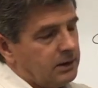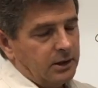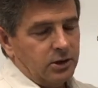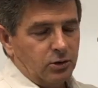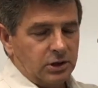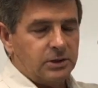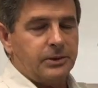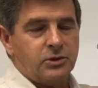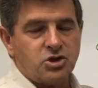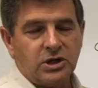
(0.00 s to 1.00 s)
you're a little
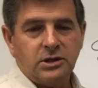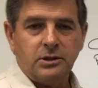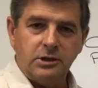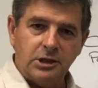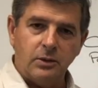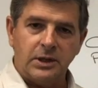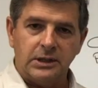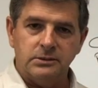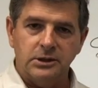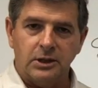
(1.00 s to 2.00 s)
bit restricted. You don't want
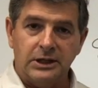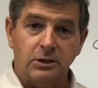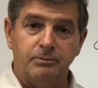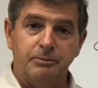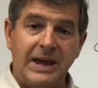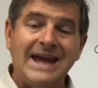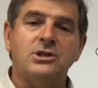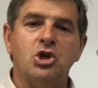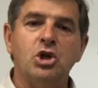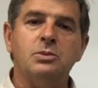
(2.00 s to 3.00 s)
to get on bad
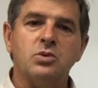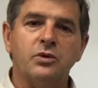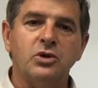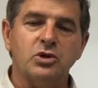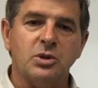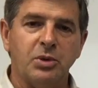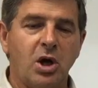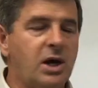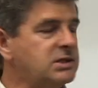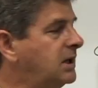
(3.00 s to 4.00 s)
terms with your
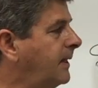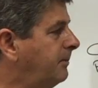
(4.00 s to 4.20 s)
suppliers,